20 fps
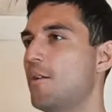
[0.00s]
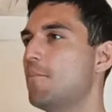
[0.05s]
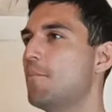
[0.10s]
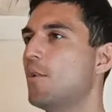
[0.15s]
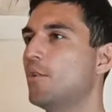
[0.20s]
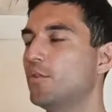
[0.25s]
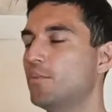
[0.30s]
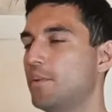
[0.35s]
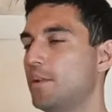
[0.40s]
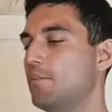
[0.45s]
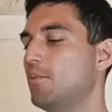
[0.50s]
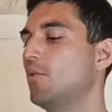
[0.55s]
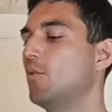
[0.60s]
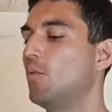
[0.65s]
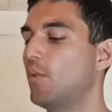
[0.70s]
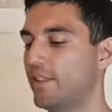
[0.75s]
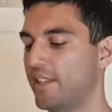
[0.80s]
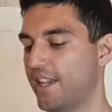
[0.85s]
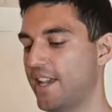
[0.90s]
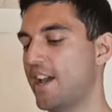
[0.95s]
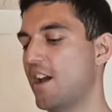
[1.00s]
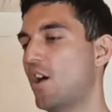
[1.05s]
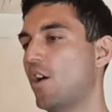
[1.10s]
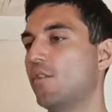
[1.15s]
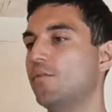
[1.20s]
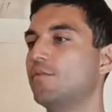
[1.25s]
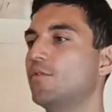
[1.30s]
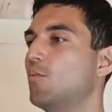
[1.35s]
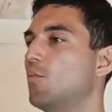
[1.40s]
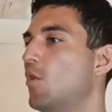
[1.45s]
most people, when they get
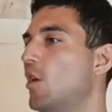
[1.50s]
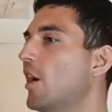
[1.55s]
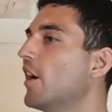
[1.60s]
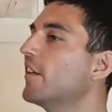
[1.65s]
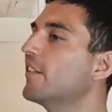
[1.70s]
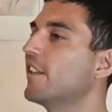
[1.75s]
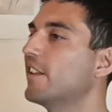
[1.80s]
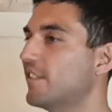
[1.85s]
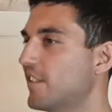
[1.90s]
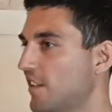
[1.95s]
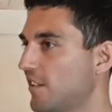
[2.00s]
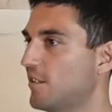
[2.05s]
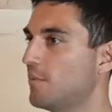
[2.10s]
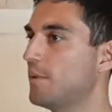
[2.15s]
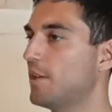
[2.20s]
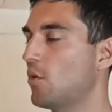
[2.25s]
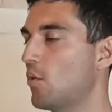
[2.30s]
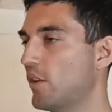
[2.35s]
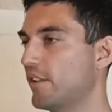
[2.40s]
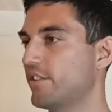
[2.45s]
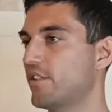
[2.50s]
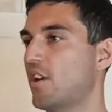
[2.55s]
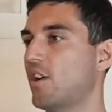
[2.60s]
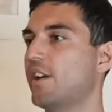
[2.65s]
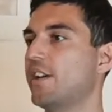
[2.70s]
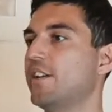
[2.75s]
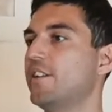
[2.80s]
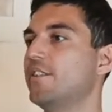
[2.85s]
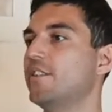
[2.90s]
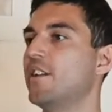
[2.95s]
home from work, they tend to be quite
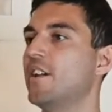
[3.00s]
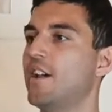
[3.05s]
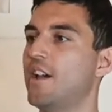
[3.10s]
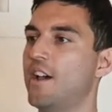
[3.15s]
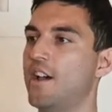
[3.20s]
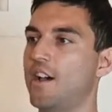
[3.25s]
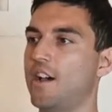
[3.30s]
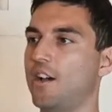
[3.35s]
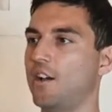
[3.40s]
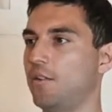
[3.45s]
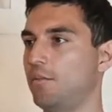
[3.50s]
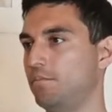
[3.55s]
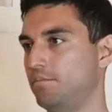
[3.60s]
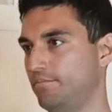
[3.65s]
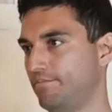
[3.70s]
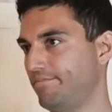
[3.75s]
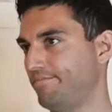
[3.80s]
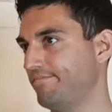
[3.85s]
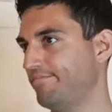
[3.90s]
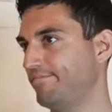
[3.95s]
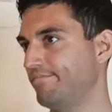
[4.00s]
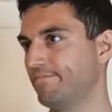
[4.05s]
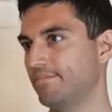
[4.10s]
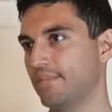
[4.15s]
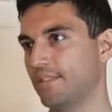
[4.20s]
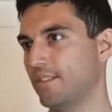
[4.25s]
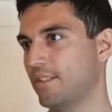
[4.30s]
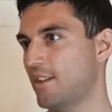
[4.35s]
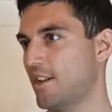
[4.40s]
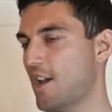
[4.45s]
tired.
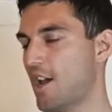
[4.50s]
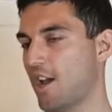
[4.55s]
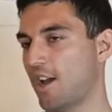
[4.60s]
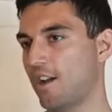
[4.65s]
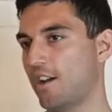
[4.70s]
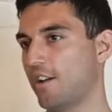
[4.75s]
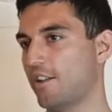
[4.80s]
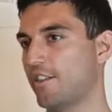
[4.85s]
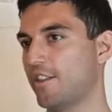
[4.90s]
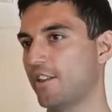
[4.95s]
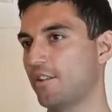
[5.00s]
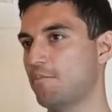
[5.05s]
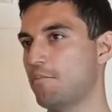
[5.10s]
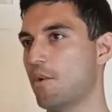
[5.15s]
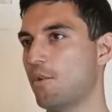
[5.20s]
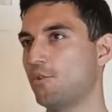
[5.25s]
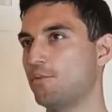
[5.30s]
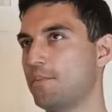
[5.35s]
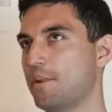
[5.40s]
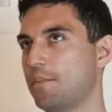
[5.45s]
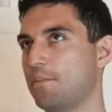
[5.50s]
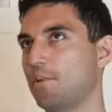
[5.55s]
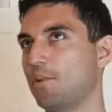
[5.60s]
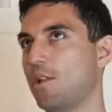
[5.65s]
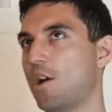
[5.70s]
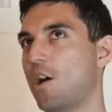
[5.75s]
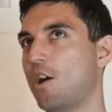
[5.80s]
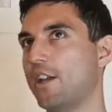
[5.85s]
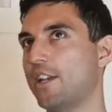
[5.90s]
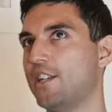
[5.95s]
I think most
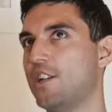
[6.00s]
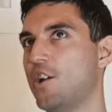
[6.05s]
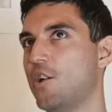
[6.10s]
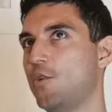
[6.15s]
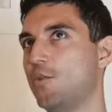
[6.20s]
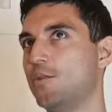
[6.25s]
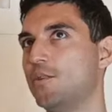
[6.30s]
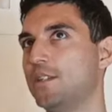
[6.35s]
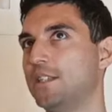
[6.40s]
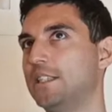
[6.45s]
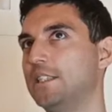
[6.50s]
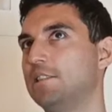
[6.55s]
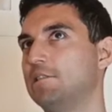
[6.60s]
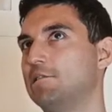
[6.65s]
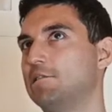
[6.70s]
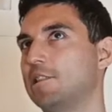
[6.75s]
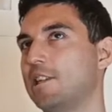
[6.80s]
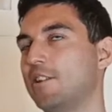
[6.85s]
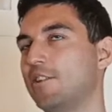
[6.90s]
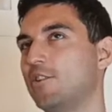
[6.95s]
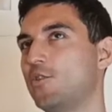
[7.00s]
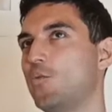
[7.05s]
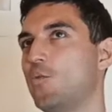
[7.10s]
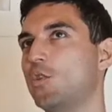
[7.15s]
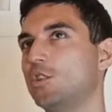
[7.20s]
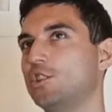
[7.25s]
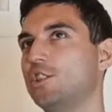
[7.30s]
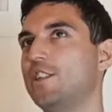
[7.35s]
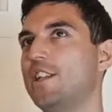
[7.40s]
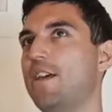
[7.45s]
people I know tend to
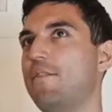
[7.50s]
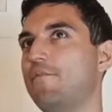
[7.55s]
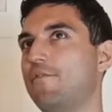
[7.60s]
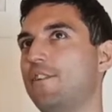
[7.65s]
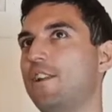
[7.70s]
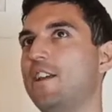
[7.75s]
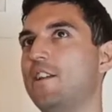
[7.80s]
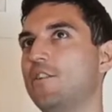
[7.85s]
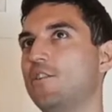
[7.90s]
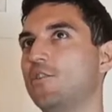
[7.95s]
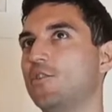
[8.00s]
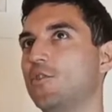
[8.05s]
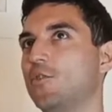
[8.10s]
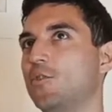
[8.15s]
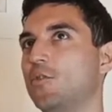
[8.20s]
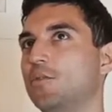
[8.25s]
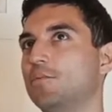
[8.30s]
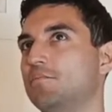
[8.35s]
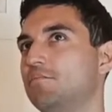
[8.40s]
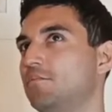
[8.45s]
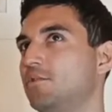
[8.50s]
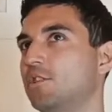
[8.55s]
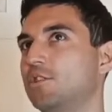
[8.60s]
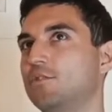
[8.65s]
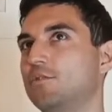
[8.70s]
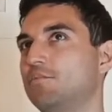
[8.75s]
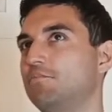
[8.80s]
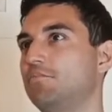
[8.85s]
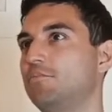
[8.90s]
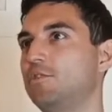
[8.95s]
watch Netflix or
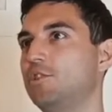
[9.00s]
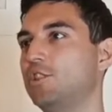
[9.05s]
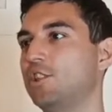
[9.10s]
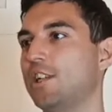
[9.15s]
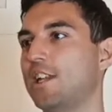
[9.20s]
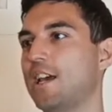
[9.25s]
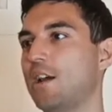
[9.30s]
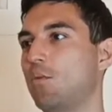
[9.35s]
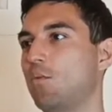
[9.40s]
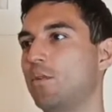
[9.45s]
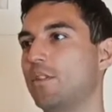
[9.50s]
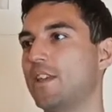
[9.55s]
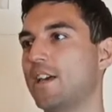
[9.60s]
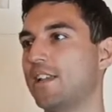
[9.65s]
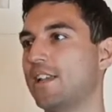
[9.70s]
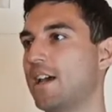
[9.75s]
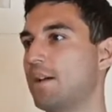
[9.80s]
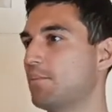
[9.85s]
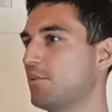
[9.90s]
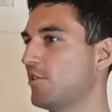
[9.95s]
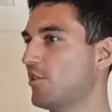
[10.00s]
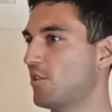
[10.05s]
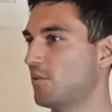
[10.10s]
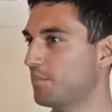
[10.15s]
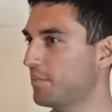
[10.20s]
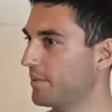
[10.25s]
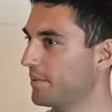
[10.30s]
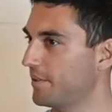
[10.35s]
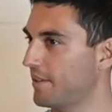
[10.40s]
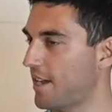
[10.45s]
just chill out with their
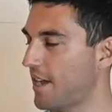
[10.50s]
laptop.